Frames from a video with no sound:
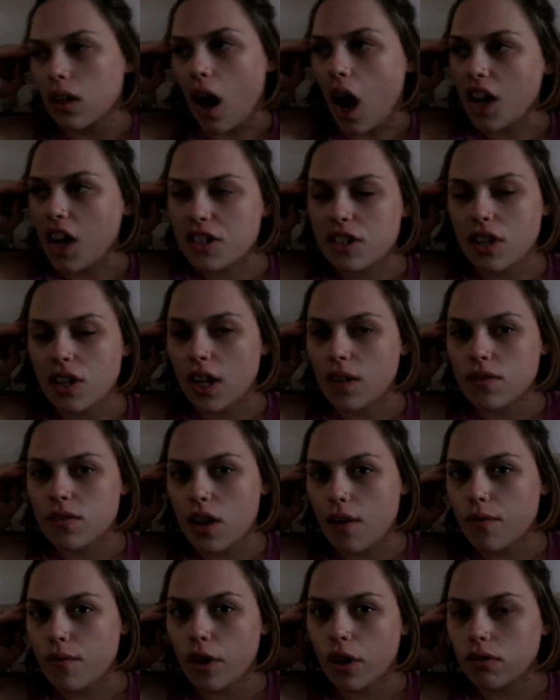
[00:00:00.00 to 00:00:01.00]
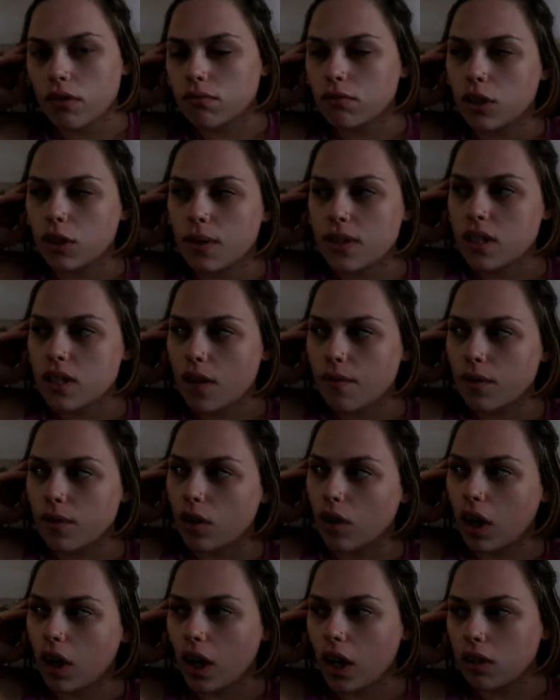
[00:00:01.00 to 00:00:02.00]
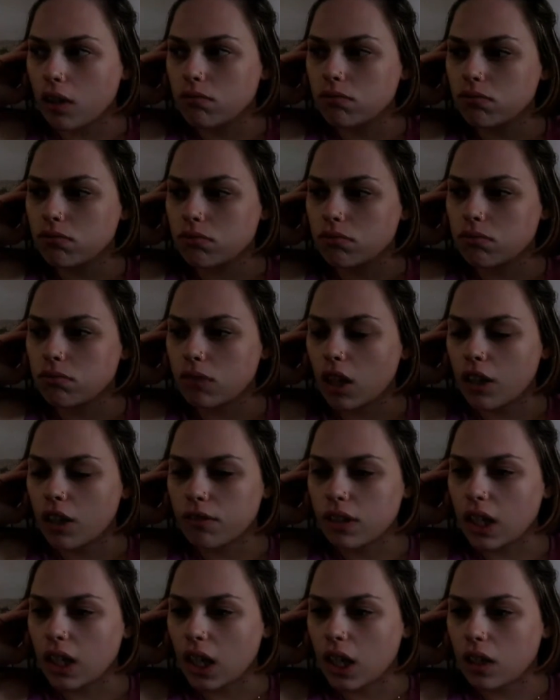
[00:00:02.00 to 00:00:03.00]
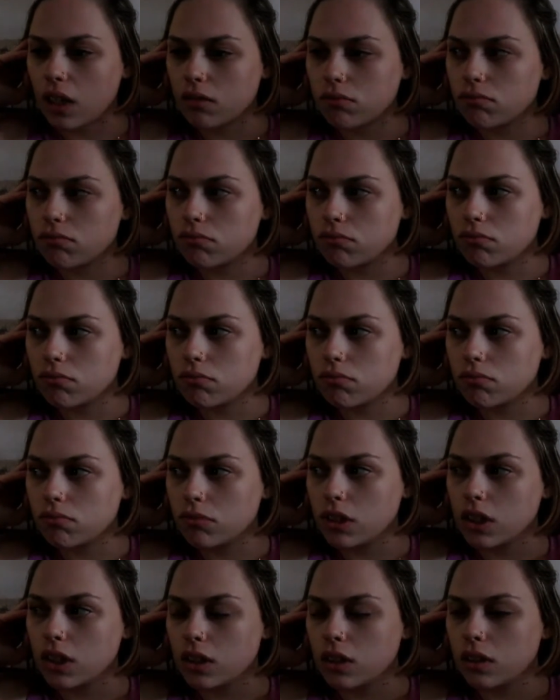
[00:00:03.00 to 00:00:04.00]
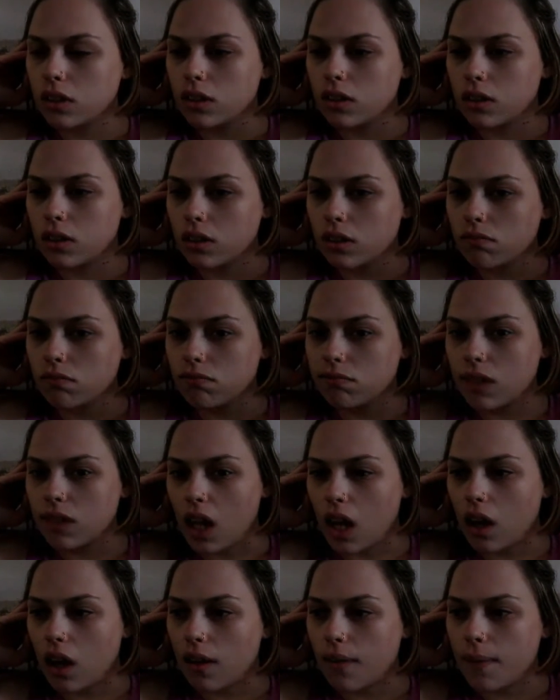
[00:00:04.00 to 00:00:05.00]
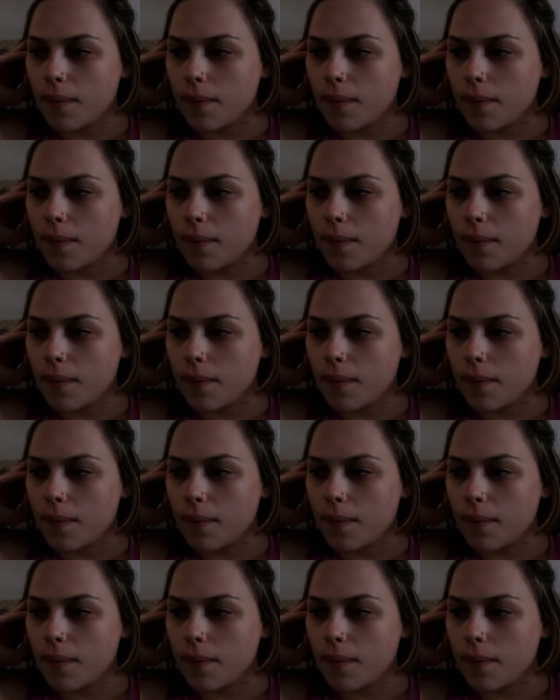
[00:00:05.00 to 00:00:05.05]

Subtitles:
I just don't have time for it. Who has time for long hair? I don't really get it. No.